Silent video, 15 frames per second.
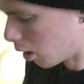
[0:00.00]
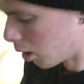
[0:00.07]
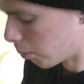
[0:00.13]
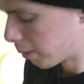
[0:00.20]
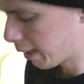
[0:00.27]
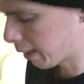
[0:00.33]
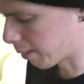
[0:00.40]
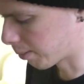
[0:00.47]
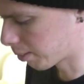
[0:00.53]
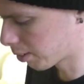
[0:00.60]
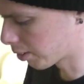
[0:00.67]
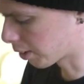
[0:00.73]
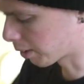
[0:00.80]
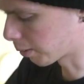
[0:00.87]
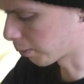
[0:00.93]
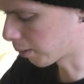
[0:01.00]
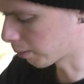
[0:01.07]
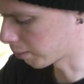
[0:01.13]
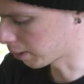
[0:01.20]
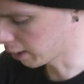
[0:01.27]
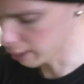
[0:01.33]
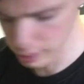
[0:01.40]
But yeah, so I'm
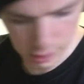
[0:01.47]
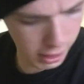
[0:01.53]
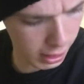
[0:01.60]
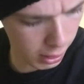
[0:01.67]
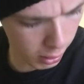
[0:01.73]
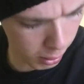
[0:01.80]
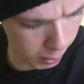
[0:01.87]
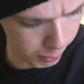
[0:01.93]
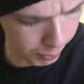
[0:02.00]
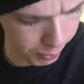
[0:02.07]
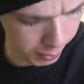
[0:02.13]
gonna let this heat up.